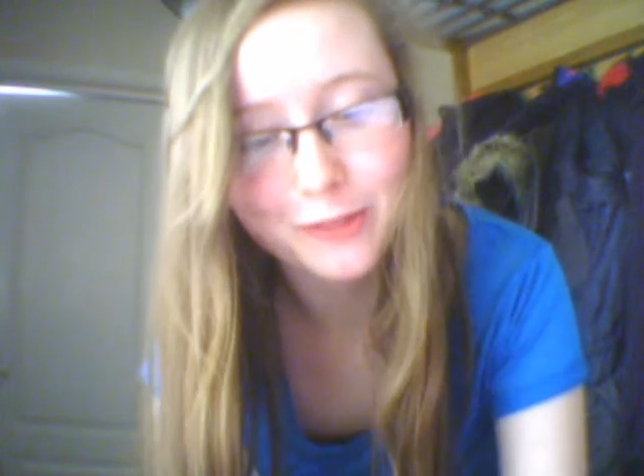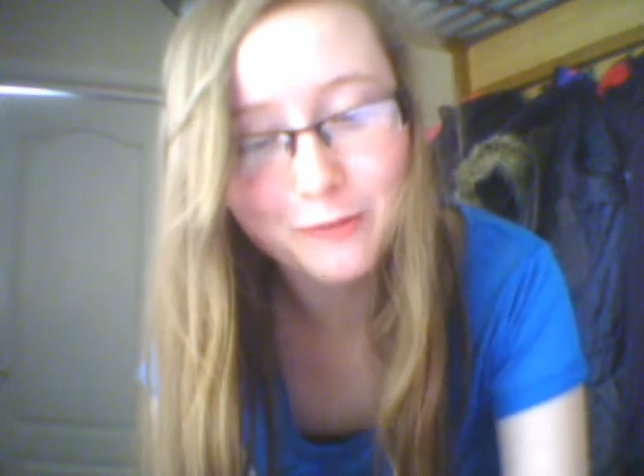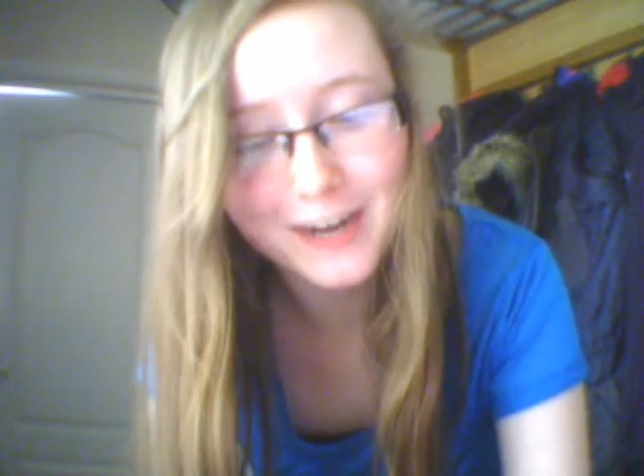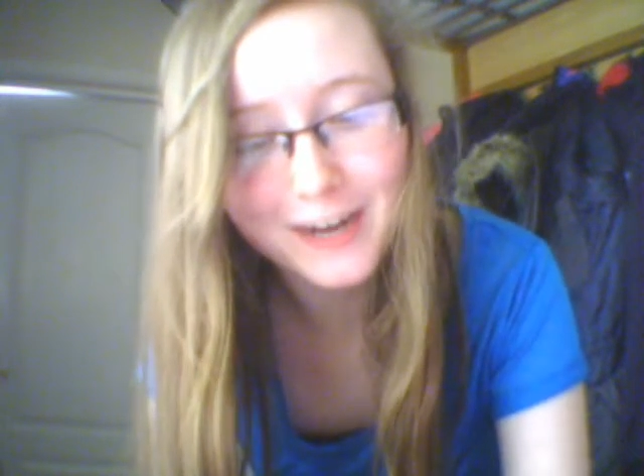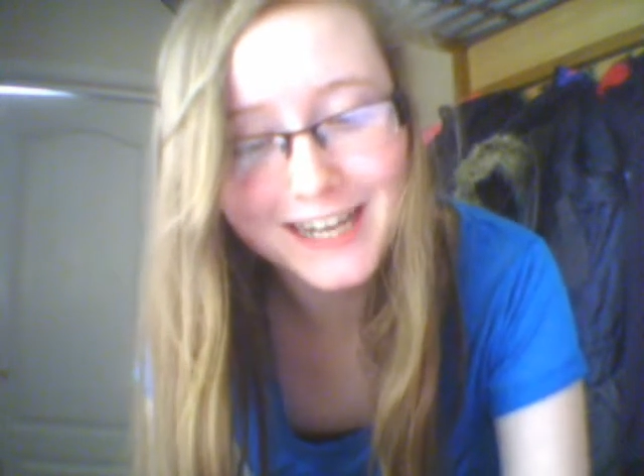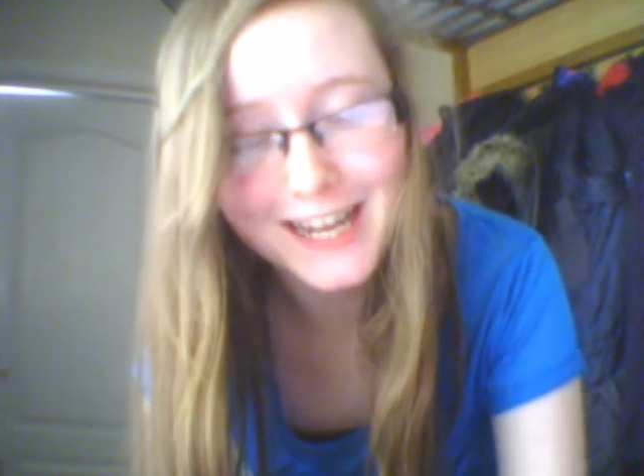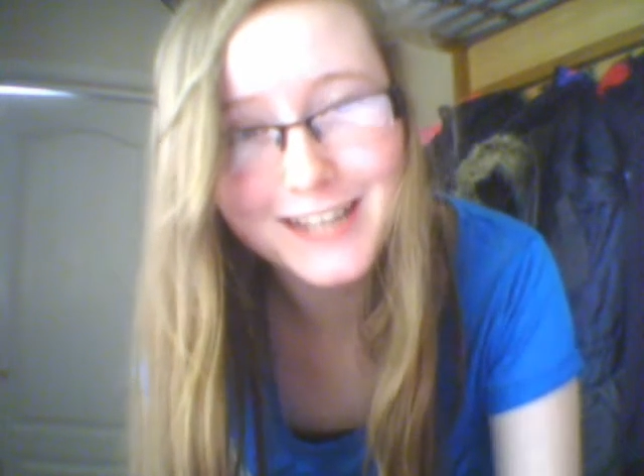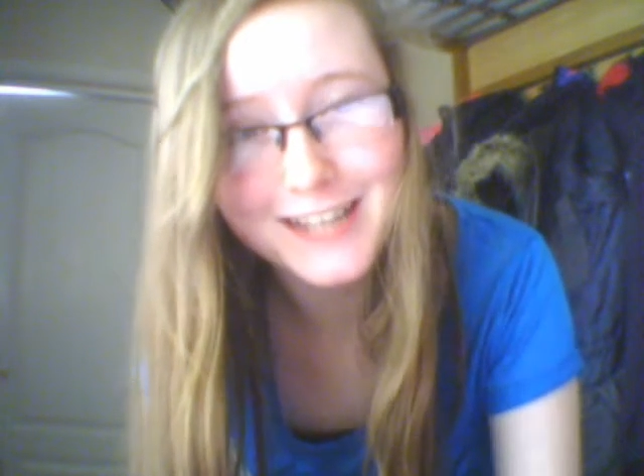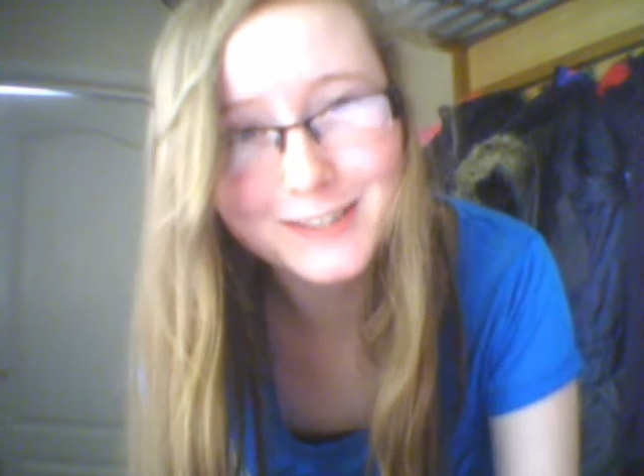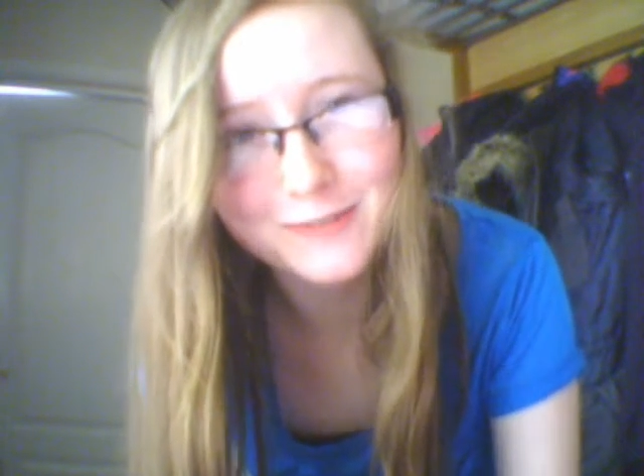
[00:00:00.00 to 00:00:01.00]
three
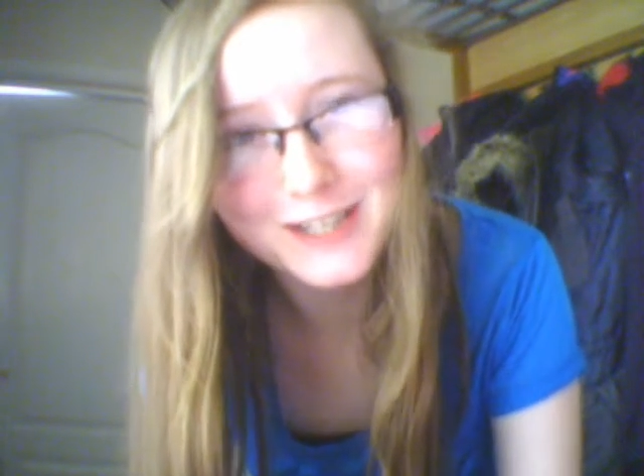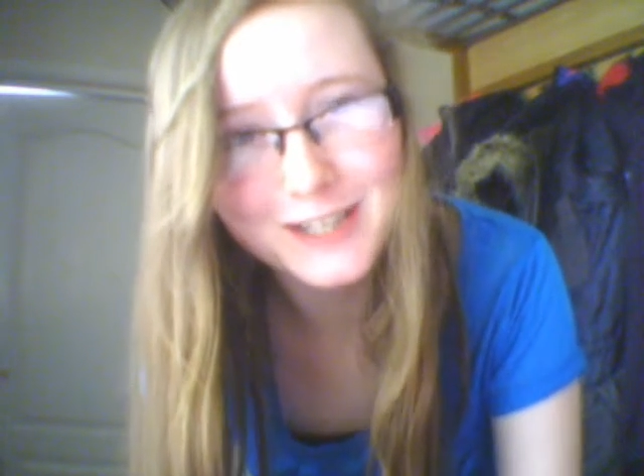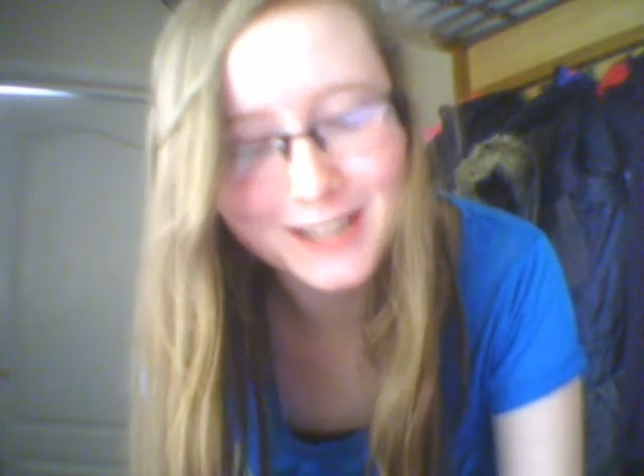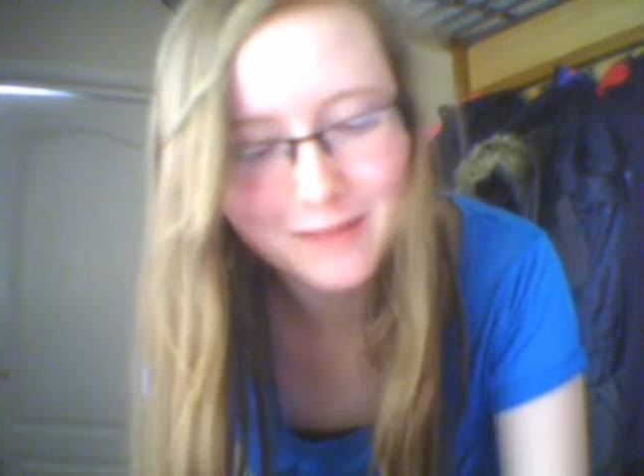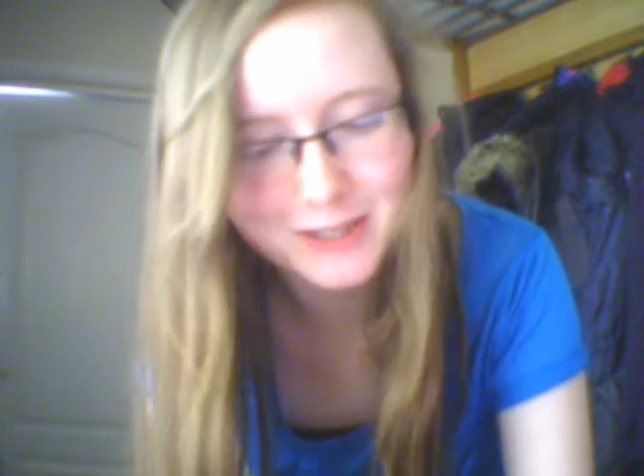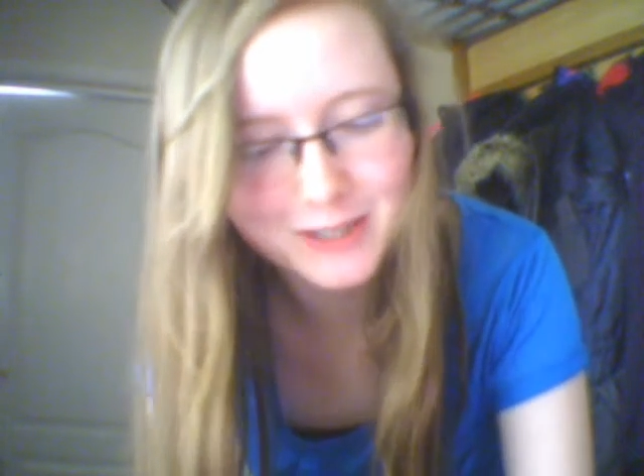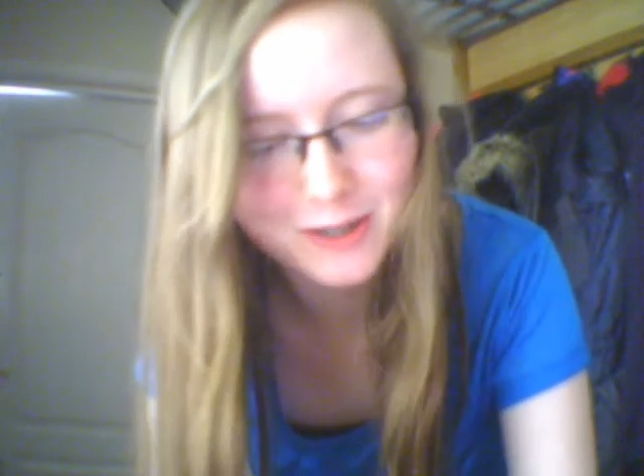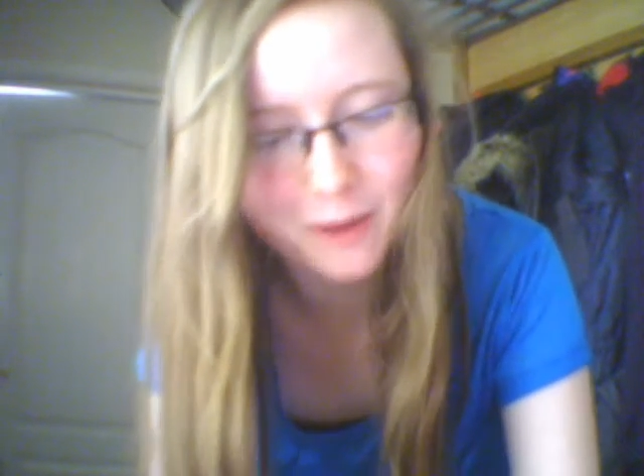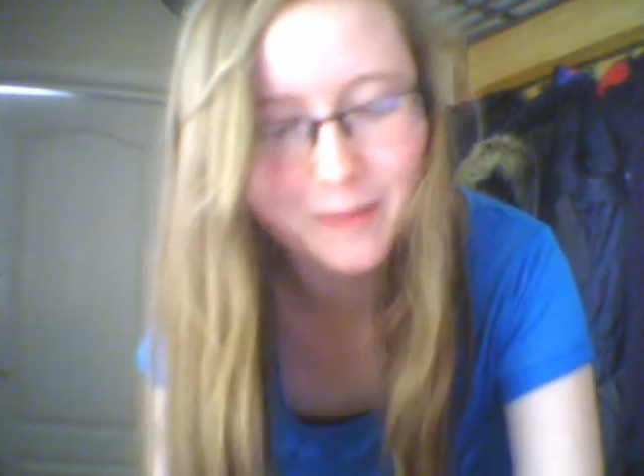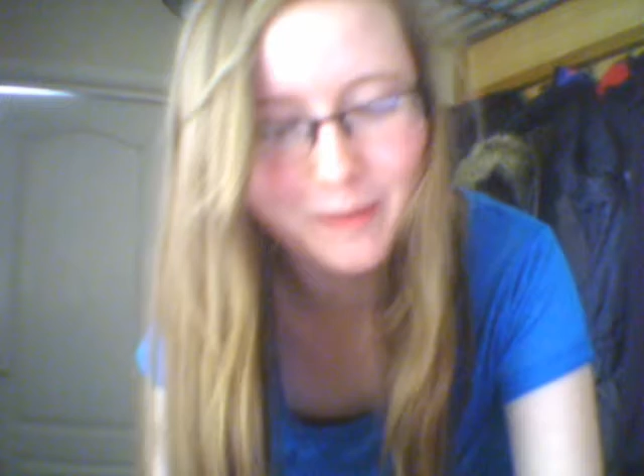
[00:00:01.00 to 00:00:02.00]
years to reach their
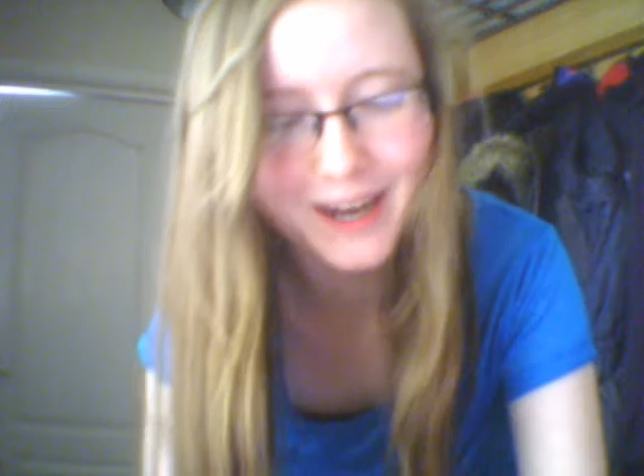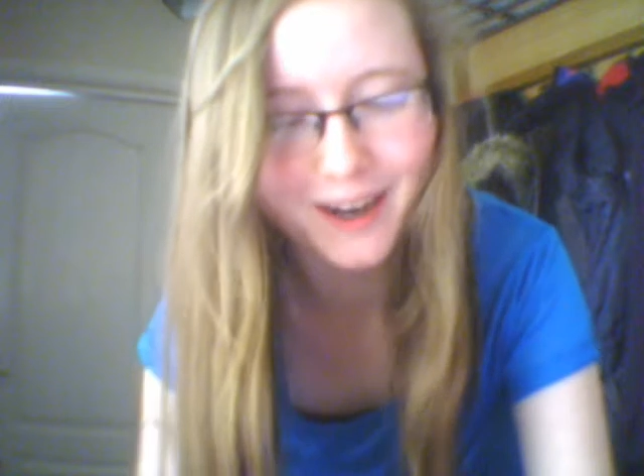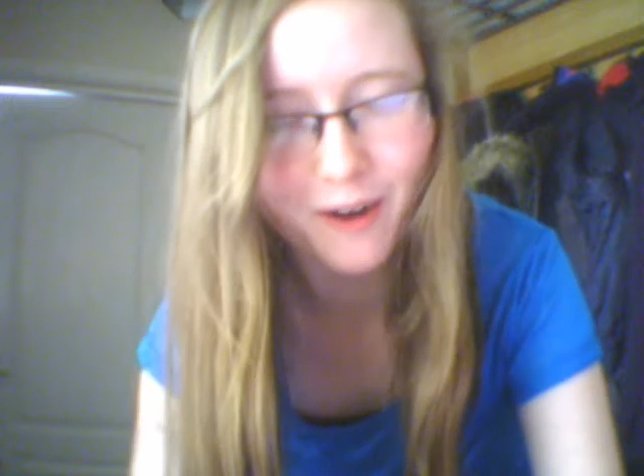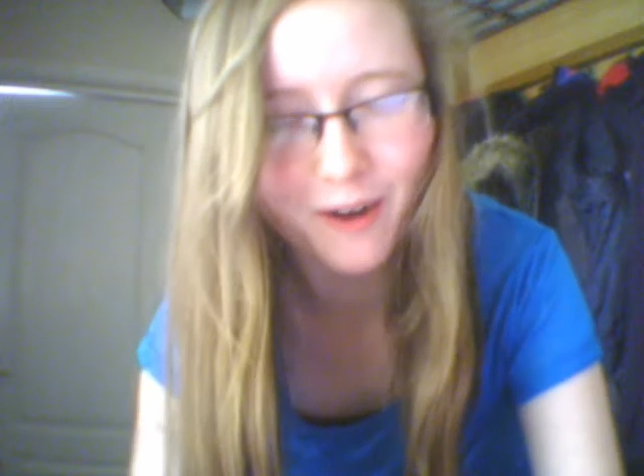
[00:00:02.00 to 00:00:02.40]
mature pink,